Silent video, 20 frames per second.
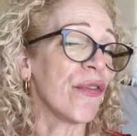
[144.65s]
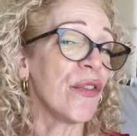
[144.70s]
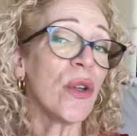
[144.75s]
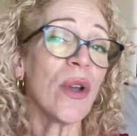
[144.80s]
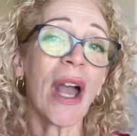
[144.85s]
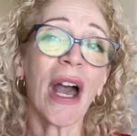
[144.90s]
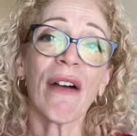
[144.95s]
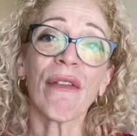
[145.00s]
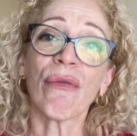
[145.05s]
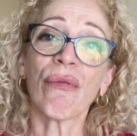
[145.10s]
If
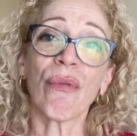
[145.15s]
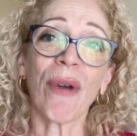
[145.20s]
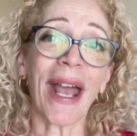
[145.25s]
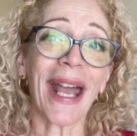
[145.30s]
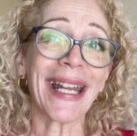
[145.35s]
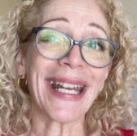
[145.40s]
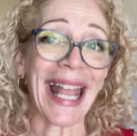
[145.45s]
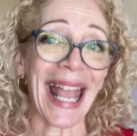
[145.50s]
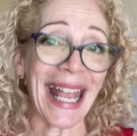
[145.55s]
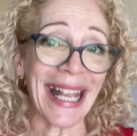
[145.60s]
you have
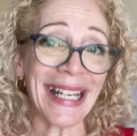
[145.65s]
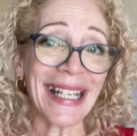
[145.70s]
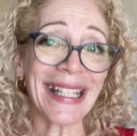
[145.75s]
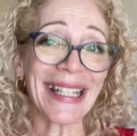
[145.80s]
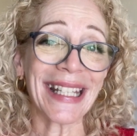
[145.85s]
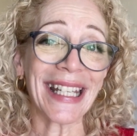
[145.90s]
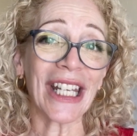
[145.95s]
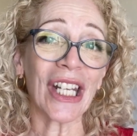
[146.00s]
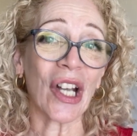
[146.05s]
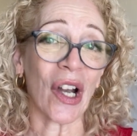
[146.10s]
read
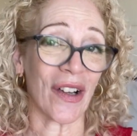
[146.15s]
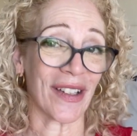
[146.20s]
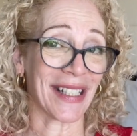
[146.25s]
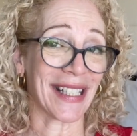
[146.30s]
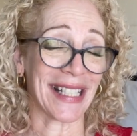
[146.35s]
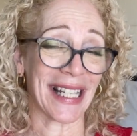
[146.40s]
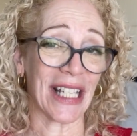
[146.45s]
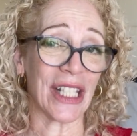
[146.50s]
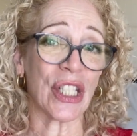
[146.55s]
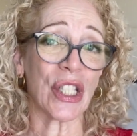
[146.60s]
anything on
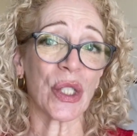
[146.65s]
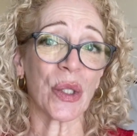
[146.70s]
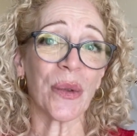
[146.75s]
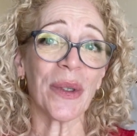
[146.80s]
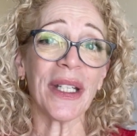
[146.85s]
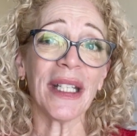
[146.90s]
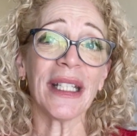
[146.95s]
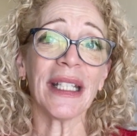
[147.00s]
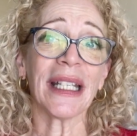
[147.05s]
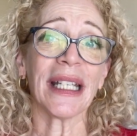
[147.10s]

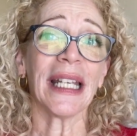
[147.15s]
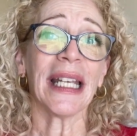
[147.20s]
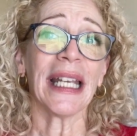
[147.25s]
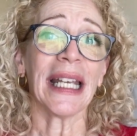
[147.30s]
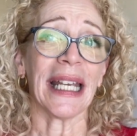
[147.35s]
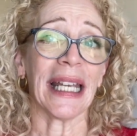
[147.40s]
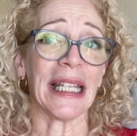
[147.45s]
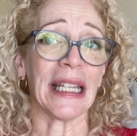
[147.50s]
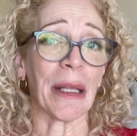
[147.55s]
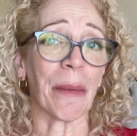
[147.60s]
sunscreen
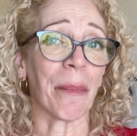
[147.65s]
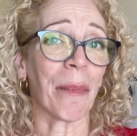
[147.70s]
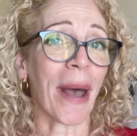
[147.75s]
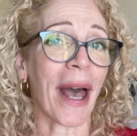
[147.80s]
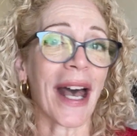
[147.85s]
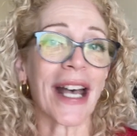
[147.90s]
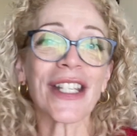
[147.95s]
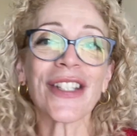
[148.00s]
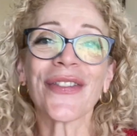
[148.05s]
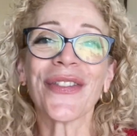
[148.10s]
in the
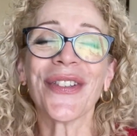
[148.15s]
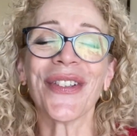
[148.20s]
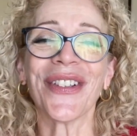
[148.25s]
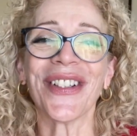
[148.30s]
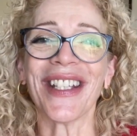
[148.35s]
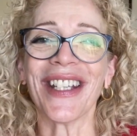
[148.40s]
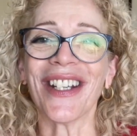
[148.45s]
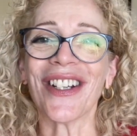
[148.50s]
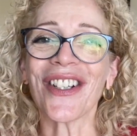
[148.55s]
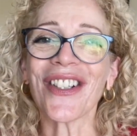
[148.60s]
past few
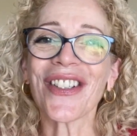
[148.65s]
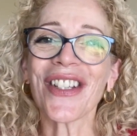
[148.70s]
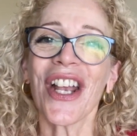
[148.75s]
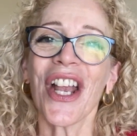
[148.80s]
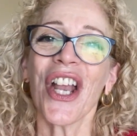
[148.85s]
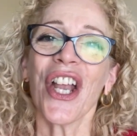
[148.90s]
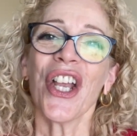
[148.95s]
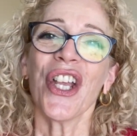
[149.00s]
years,